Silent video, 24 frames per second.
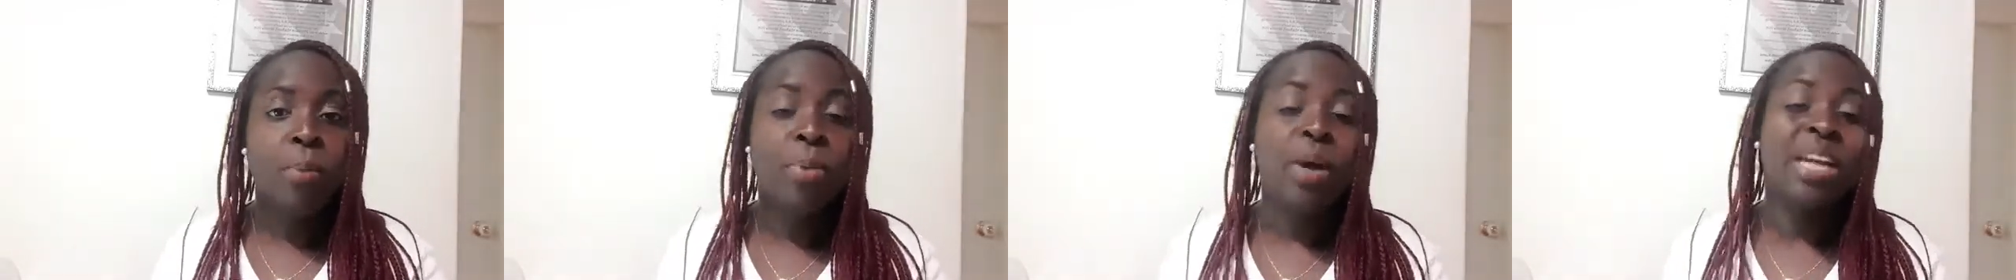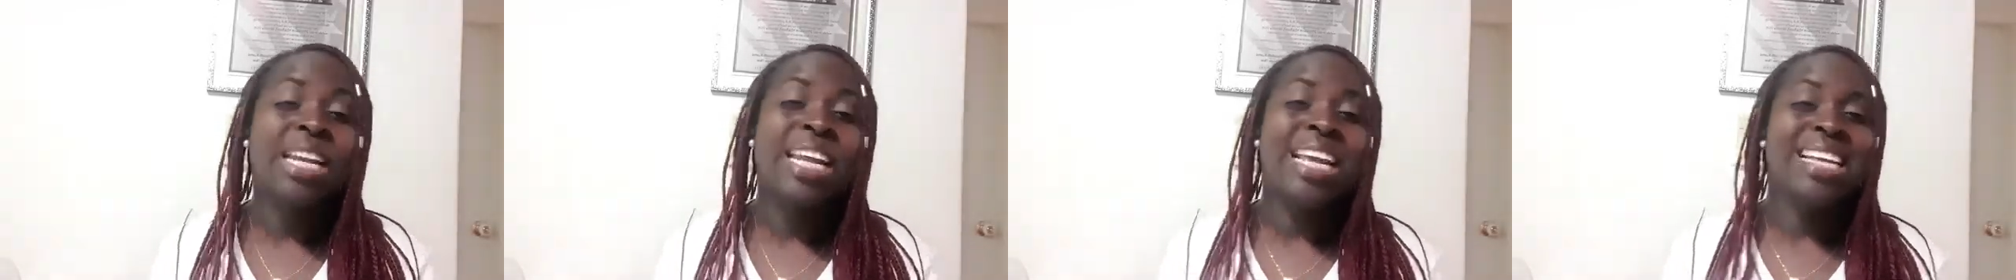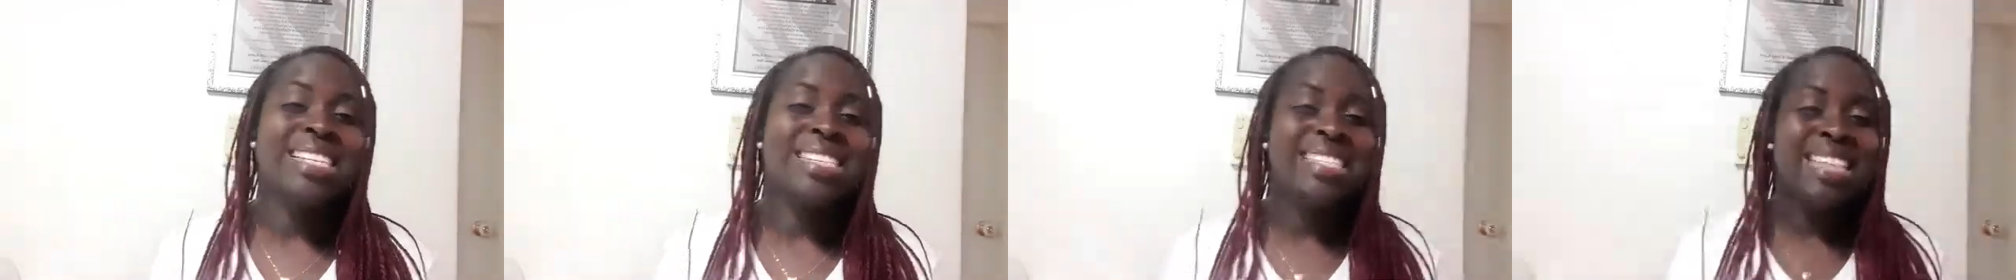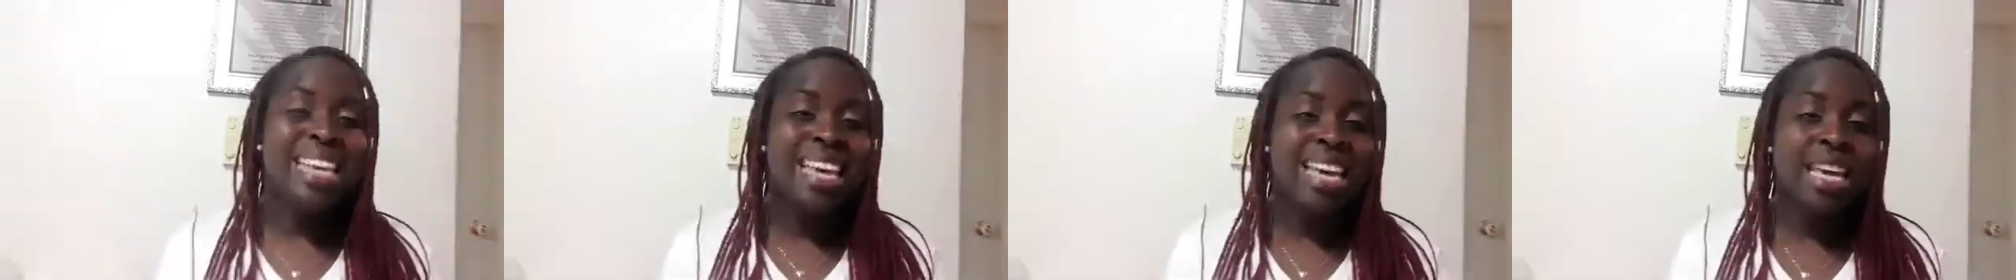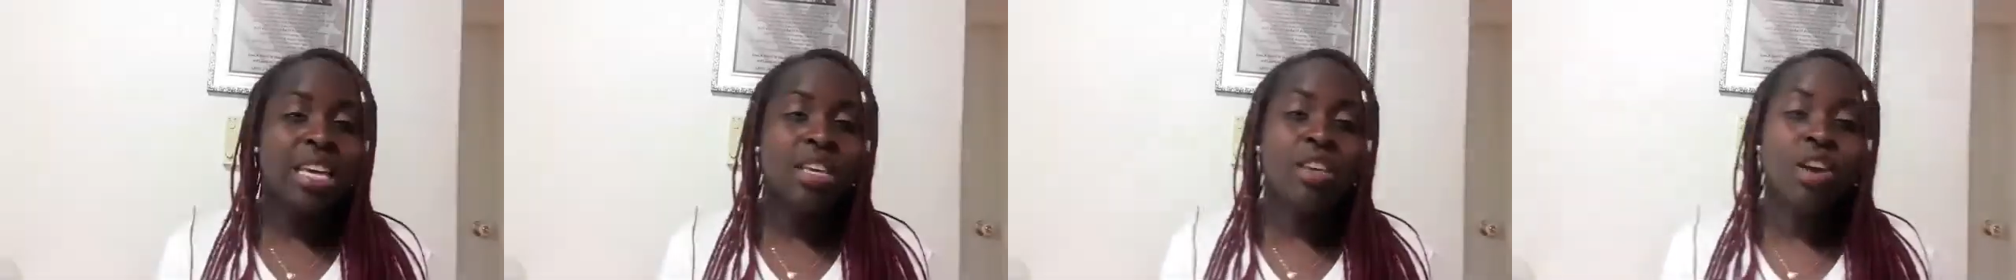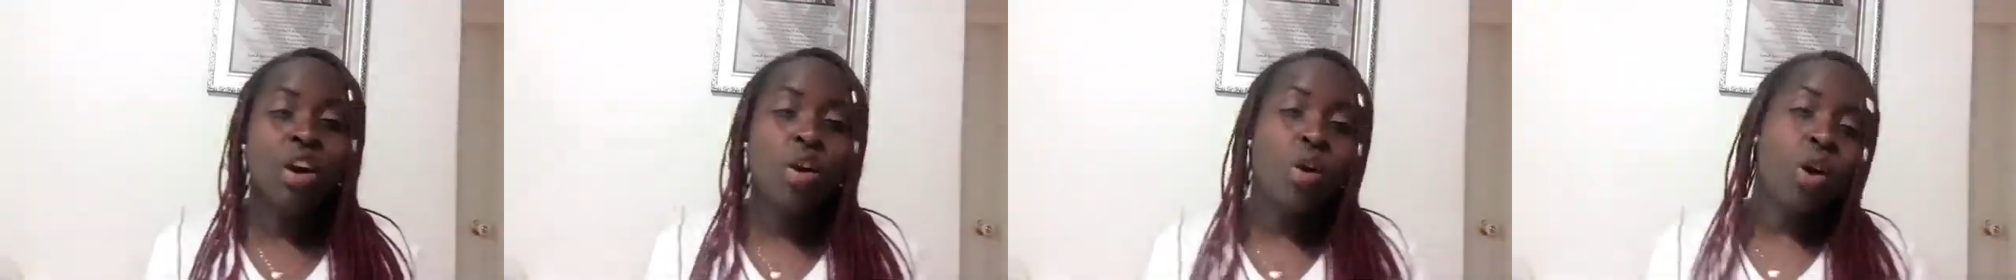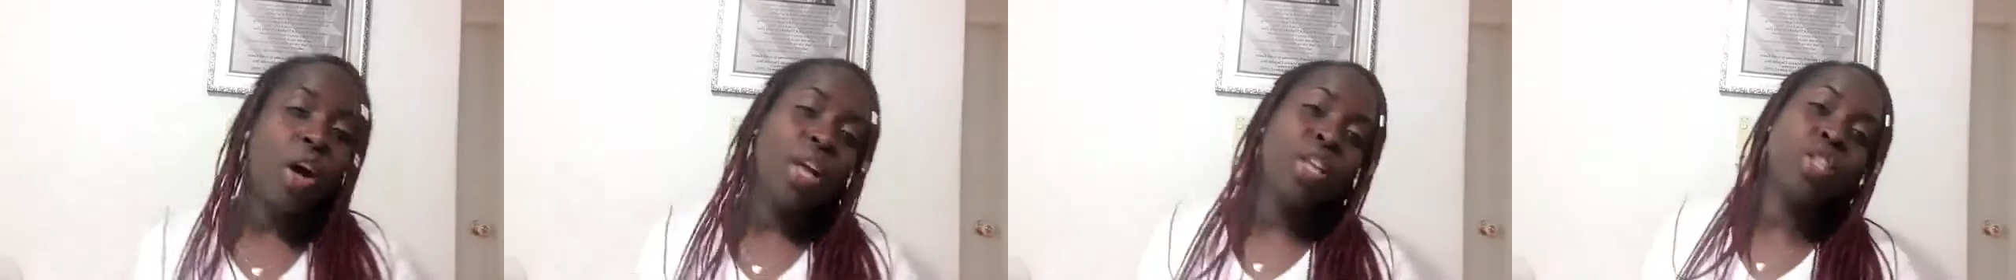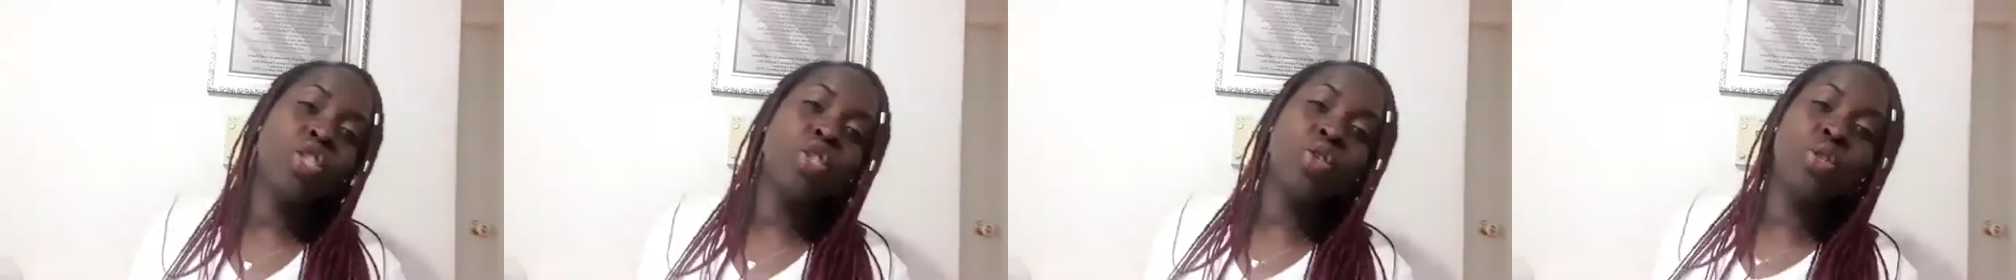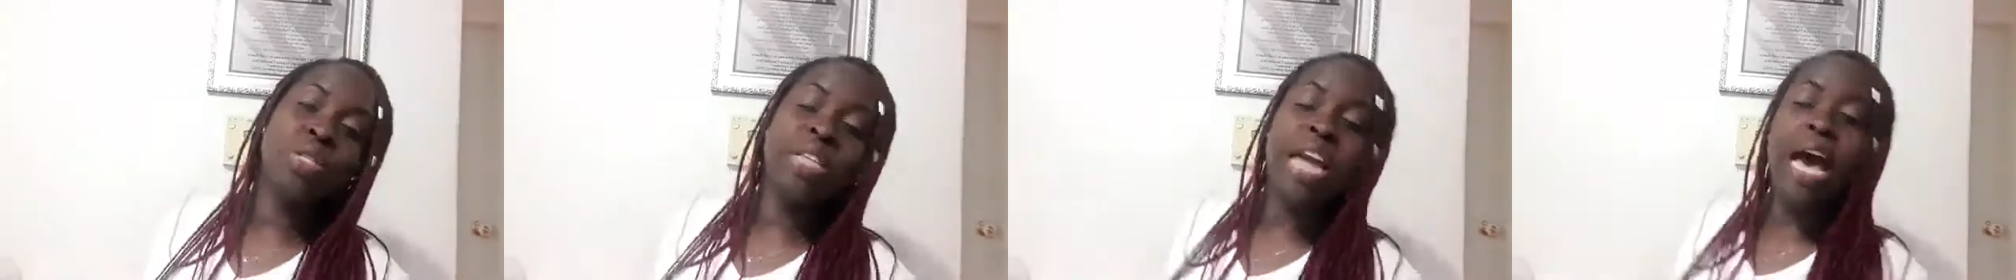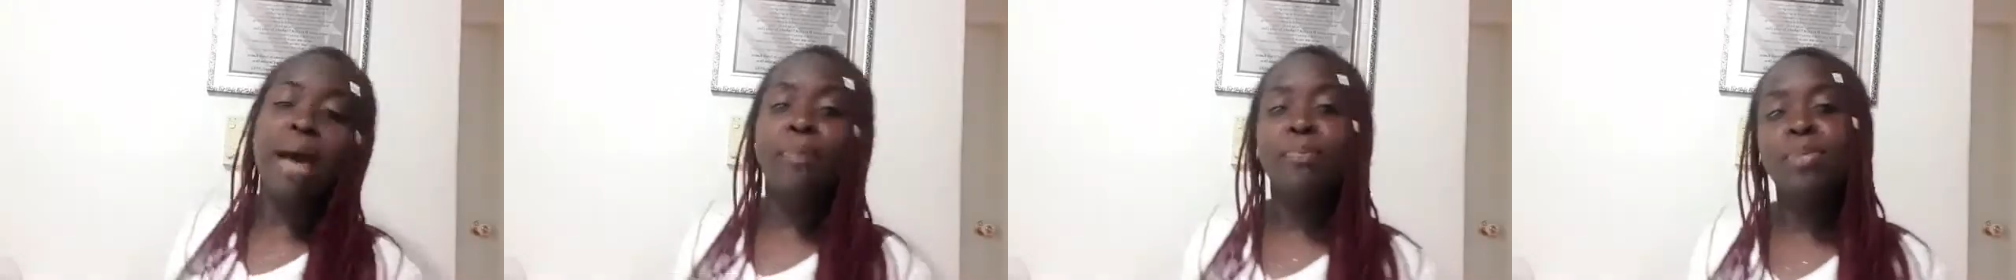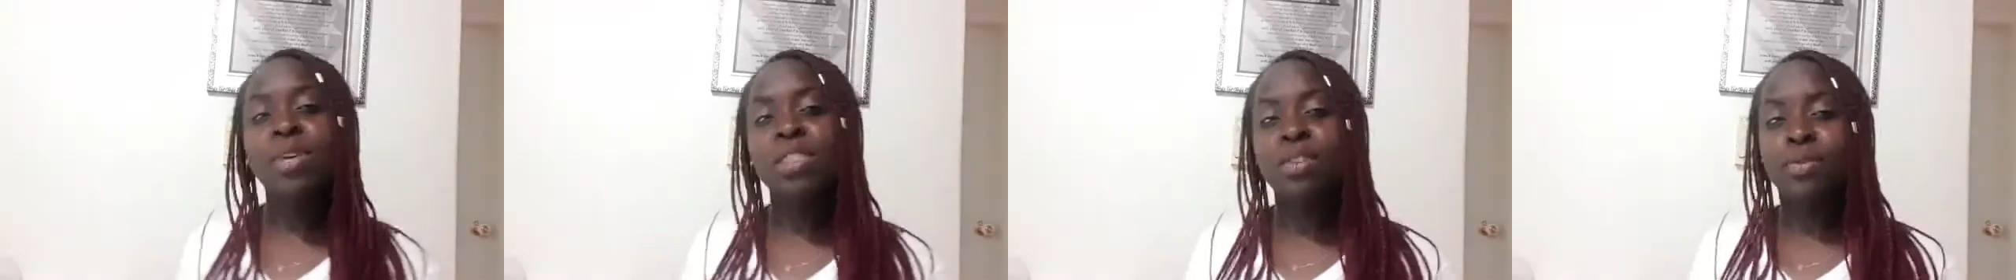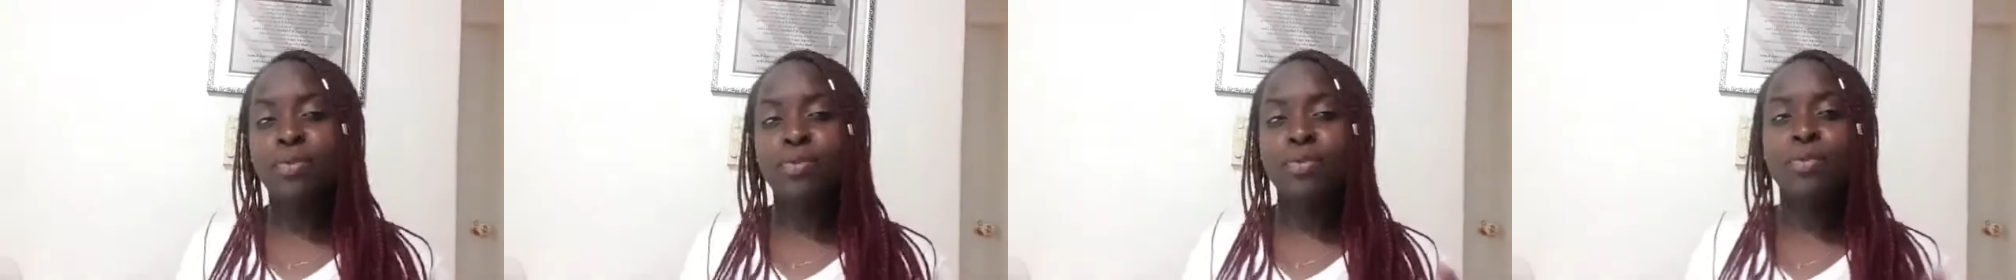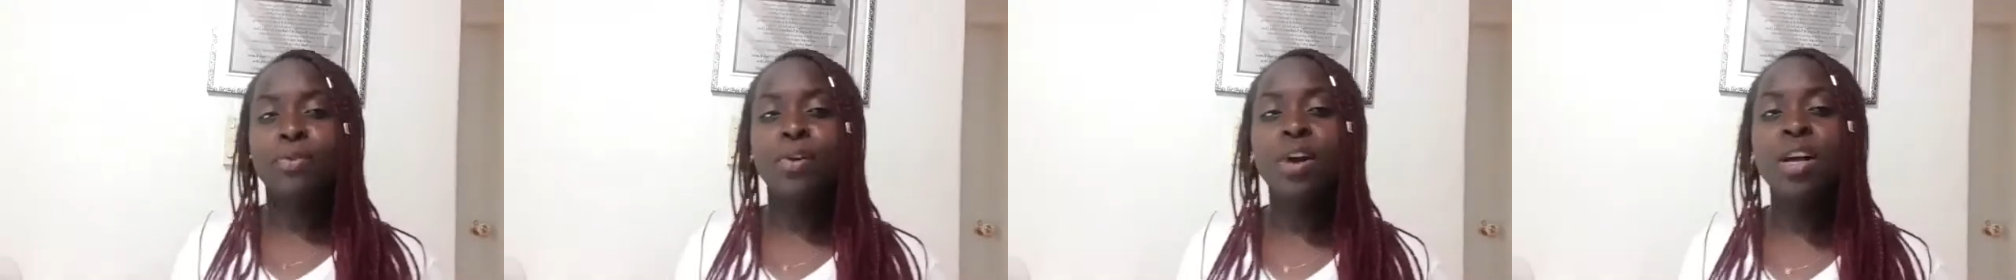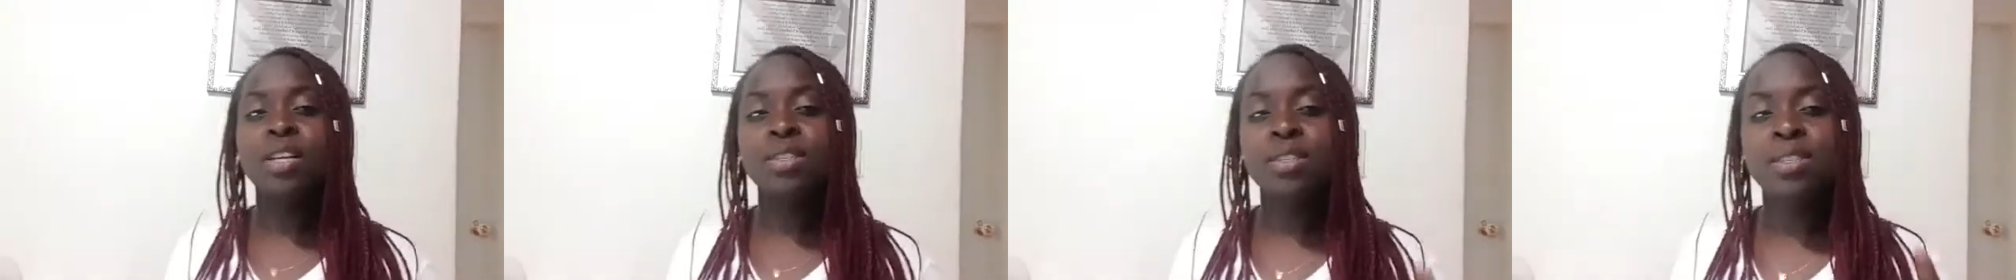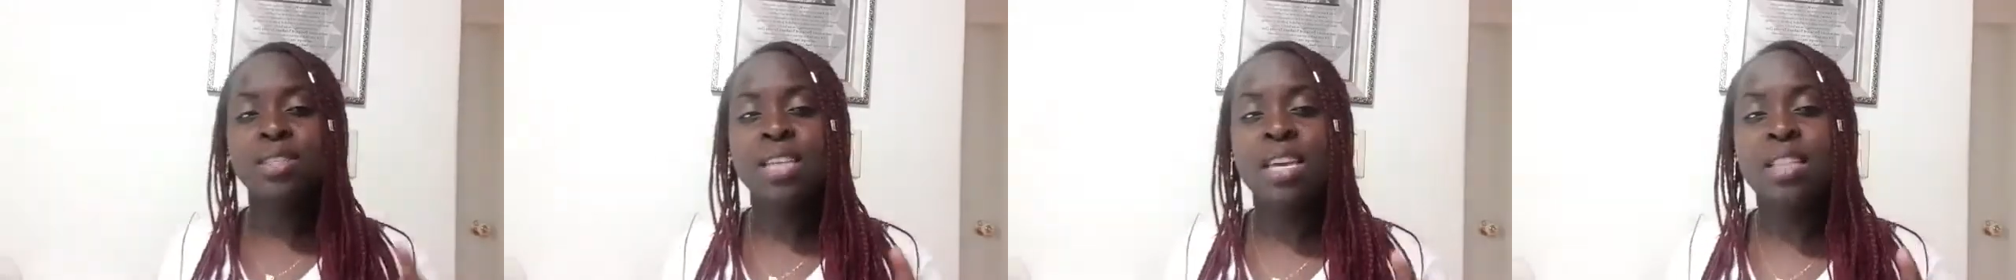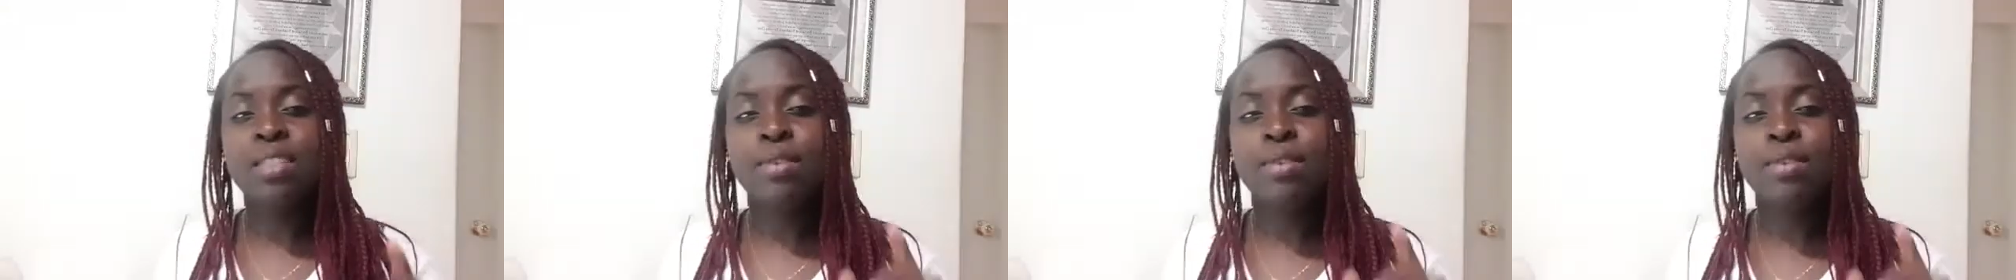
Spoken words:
But your calling should not be the first thing,